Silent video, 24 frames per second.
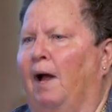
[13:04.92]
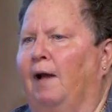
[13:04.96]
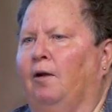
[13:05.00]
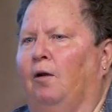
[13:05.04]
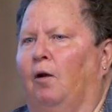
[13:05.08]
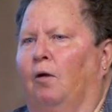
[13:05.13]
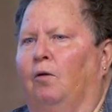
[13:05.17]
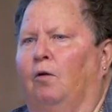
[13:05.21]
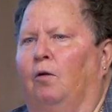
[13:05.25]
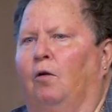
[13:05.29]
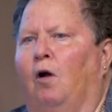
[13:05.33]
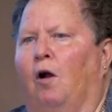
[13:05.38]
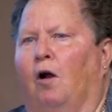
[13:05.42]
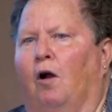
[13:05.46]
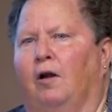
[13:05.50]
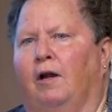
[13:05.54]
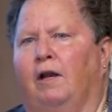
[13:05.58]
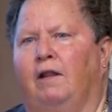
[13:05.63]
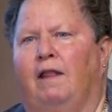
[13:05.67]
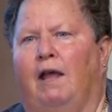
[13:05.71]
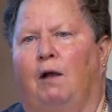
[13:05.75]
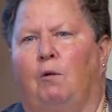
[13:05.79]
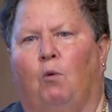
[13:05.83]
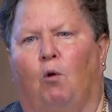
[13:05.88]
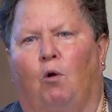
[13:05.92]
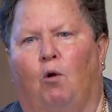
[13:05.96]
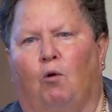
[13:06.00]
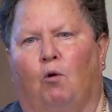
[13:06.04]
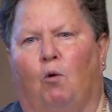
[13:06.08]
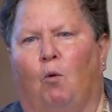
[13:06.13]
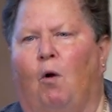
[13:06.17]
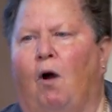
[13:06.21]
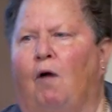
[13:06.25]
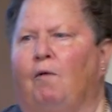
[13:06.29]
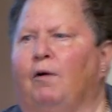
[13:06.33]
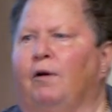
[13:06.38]
Colonel Hardee, they will
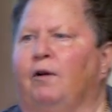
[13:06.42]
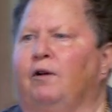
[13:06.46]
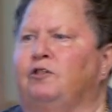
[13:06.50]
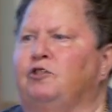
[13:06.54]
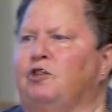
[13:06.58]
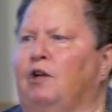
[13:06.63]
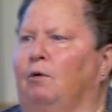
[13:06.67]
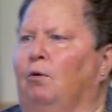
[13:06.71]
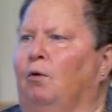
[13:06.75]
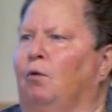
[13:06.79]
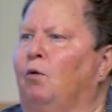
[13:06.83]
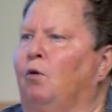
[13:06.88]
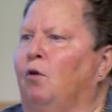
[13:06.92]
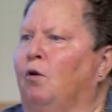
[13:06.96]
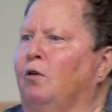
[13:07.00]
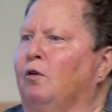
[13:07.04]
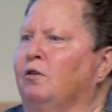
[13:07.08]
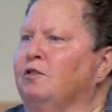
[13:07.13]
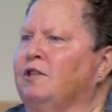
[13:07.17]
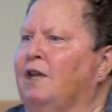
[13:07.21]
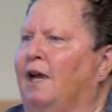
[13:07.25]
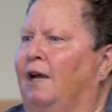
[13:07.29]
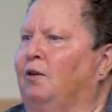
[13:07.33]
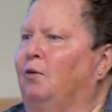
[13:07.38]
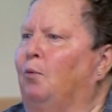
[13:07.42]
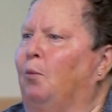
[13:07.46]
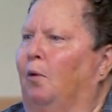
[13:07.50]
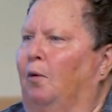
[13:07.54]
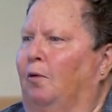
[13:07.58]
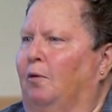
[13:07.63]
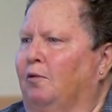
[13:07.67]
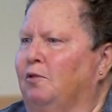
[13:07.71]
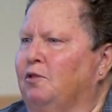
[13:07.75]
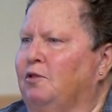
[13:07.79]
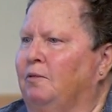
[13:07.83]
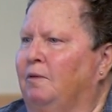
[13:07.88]
go over to General Hooker's
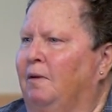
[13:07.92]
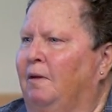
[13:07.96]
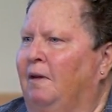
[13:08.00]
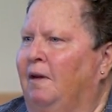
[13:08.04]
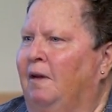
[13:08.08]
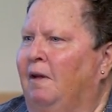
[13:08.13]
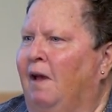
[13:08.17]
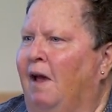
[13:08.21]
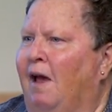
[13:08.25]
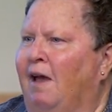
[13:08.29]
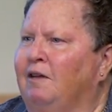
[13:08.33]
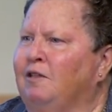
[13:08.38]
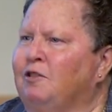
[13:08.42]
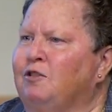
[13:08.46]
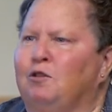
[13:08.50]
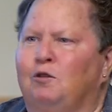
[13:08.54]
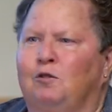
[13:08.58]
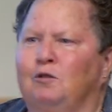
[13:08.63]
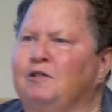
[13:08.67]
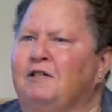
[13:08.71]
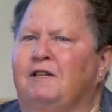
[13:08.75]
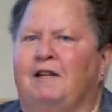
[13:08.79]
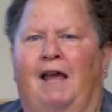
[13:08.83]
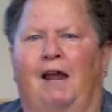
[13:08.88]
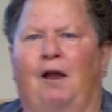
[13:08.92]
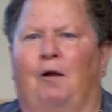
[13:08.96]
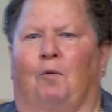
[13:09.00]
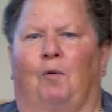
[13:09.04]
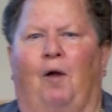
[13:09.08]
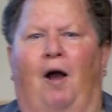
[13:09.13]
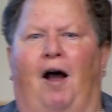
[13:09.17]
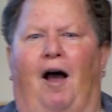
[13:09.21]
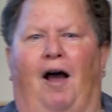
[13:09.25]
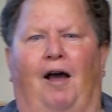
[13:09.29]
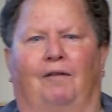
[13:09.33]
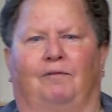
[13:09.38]
headquarters. And as soon as they
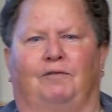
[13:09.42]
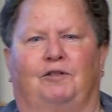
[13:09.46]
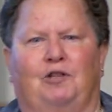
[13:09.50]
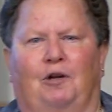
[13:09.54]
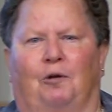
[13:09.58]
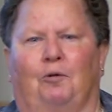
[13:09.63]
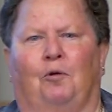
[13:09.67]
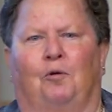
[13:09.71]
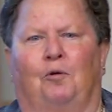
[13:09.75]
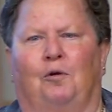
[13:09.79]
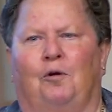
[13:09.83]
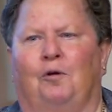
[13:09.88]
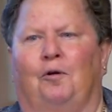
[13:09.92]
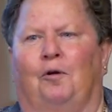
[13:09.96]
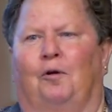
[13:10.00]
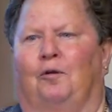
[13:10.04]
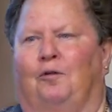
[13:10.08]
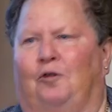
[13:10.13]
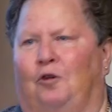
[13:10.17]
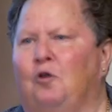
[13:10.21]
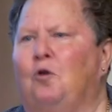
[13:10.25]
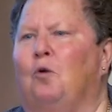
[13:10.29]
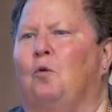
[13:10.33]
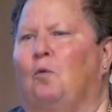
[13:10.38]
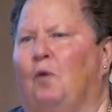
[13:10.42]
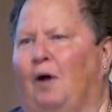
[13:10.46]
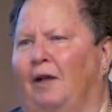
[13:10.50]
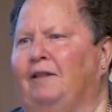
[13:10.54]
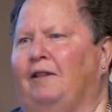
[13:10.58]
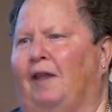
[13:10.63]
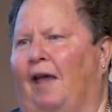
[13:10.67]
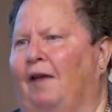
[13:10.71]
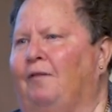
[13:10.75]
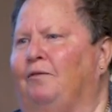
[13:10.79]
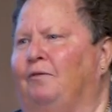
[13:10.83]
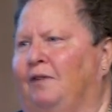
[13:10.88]
arrived, General Hooker knew what
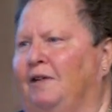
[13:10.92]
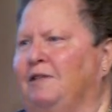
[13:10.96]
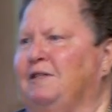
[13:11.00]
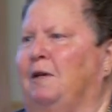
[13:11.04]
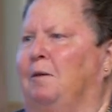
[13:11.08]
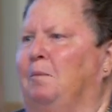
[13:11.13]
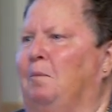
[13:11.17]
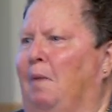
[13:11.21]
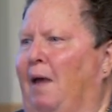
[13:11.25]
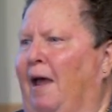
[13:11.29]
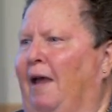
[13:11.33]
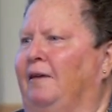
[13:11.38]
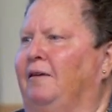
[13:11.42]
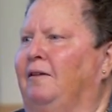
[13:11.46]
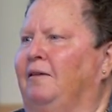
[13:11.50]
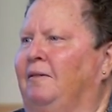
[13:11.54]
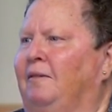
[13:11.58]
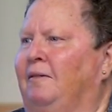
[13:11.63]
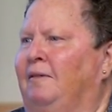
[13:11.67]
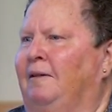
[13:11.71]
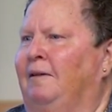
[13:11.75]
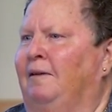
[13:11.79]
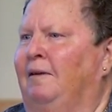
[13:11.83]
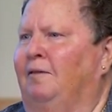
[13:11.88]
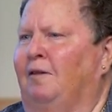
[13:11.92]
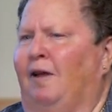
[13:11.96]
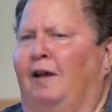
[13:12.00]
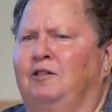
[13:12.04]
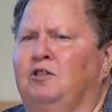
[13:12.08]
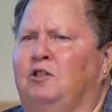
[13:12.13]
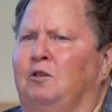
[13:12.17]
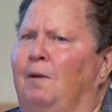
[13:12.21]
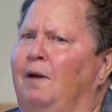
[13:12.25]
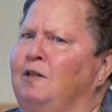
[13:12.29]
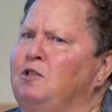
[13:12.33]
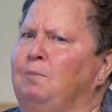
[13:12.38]
that visit meant. Not
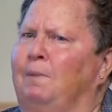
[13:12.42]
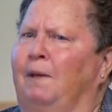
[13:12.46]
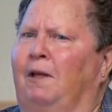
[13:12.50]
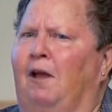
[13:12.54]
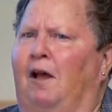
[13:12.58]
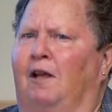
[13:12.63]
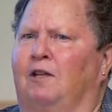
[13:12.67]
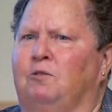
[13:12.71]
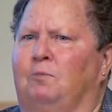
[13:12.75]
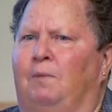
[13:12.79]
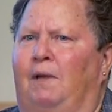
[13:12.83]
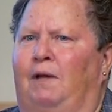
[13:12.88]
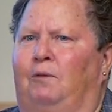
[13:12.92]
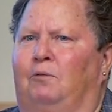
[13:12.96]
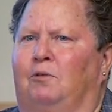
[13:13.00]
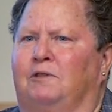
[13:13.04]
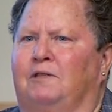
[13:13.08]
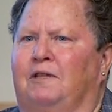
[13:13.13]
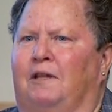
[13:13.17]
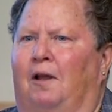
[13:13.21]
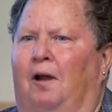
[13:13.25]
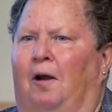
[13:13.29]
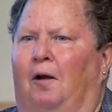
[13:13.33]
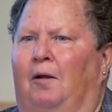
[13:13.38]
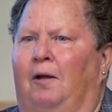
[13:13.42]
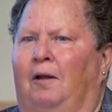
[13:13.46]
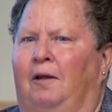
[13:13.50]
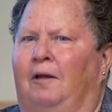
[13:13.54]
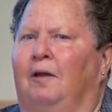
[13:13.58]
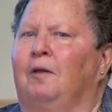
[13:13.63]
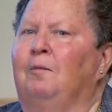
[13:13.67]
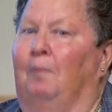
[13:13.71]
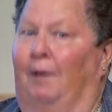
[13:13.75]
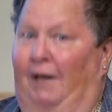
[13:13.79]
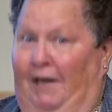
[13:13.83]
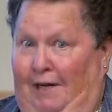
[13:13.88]
so much because Meade was there,
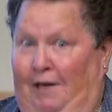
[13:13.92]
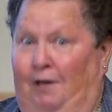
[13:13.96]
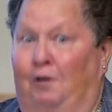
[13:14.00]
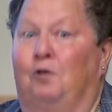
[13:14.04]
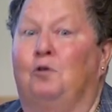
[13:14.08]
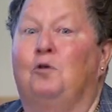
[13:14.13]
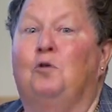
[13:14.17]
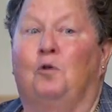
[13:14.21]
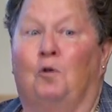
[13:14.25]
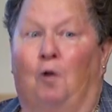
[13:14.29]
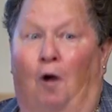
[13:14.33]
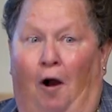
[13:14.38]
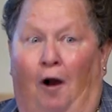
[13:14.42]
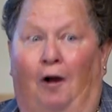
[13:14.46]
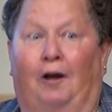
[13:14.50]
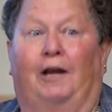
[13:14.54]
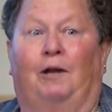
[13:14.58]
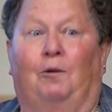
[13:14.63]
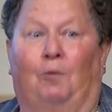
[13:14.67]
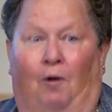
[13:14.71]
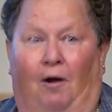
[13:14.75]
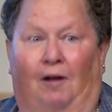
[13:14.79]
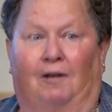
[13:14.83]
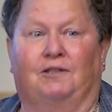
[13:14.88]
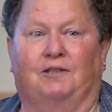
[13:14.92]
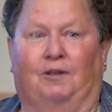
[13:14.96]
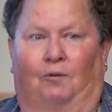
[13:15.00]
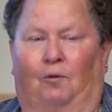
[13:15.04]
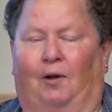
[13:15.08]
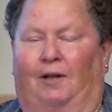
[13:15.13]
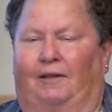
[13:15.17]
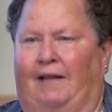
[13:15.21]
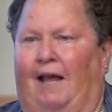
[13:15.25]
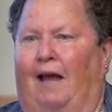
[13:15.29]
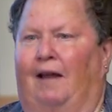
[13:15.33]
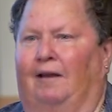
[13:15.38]
but he knew who Hardee was and
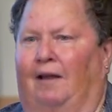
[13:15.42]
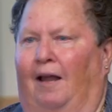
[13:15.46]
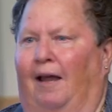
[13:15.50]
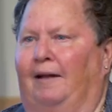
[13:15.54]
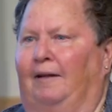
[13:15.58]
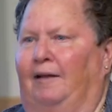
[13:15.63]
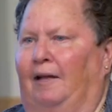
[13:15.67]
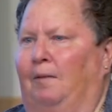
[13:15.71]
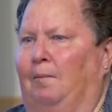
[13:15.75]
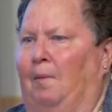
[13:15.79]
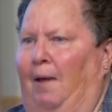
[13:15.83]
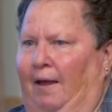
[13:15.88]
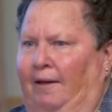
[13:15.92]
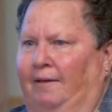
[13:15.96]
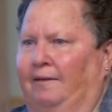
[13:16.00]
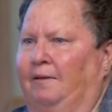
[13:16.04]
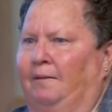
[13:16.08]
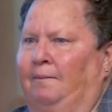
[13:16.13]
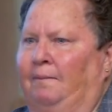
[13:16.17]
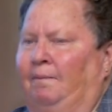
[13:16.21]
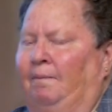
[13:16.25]
what that likely meant.